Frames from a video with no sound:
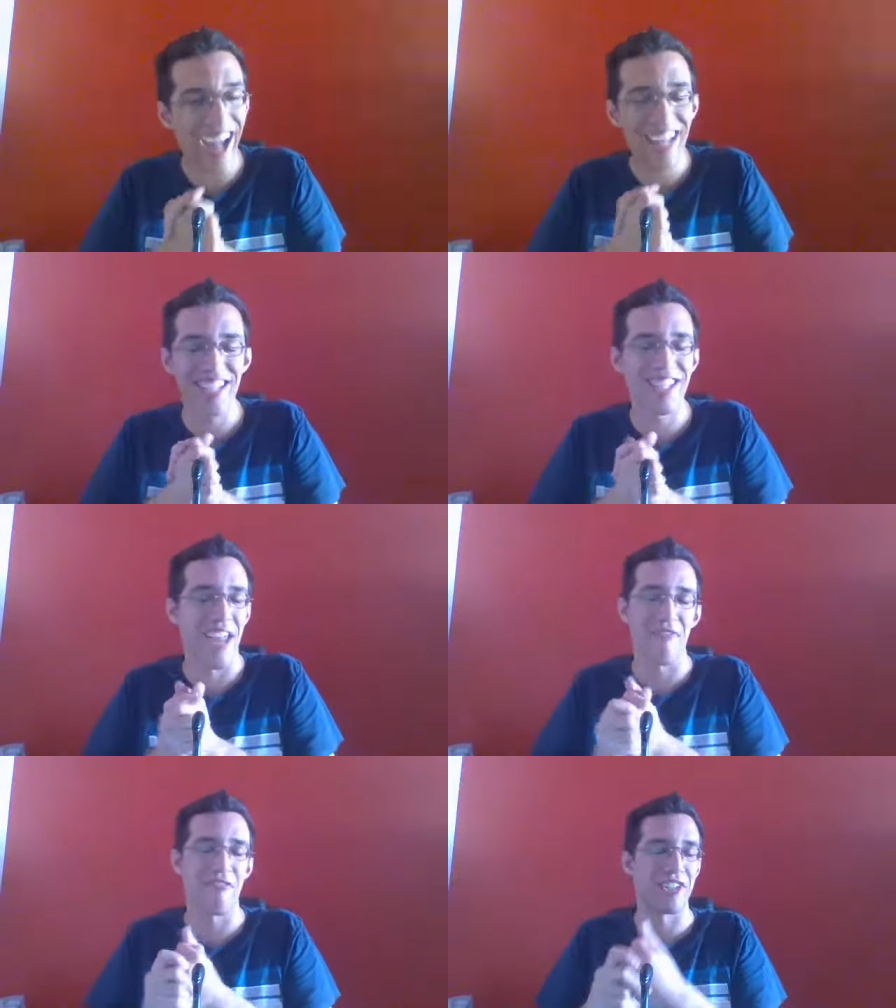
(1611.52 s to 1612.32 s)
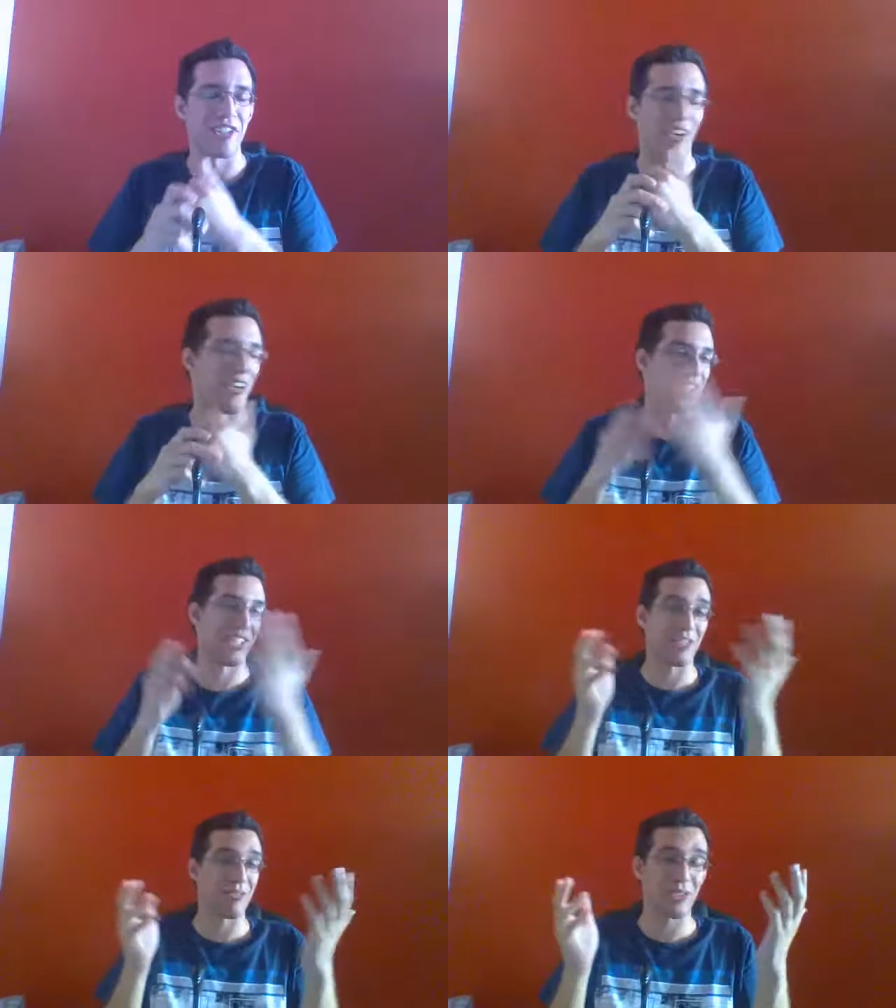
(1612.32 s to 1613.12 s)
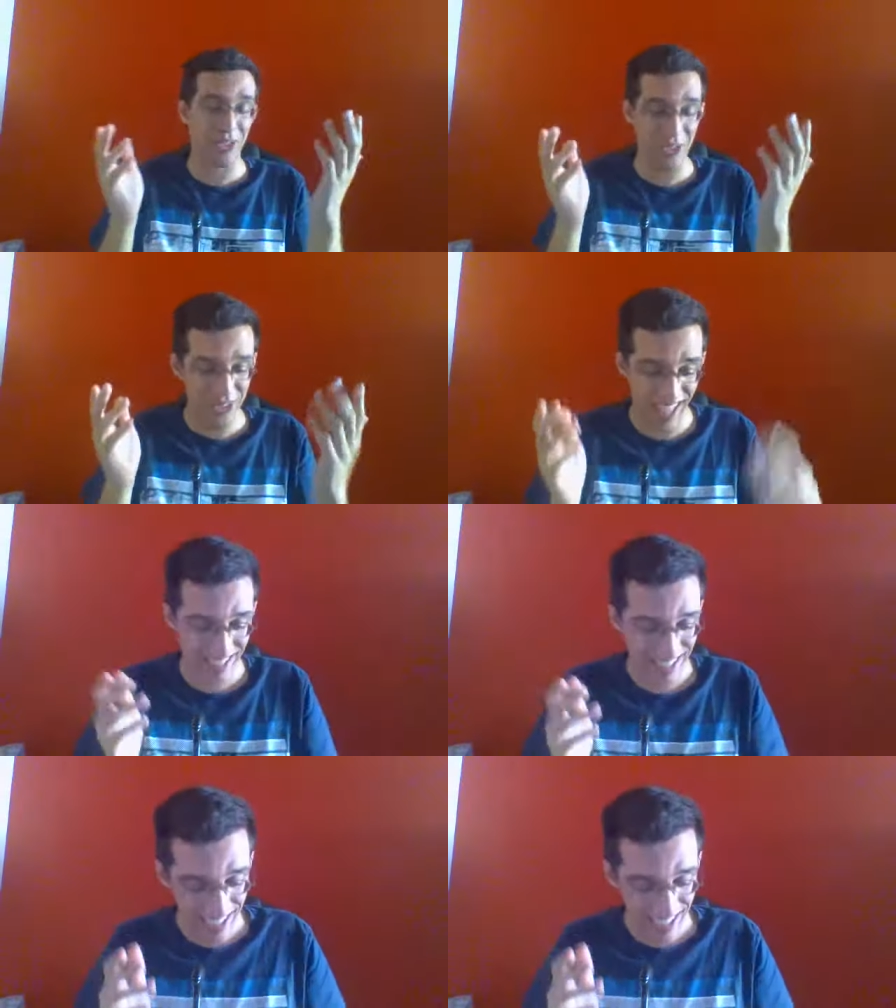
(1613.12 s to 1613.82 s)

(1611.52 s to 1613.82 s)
I never thought he would do that.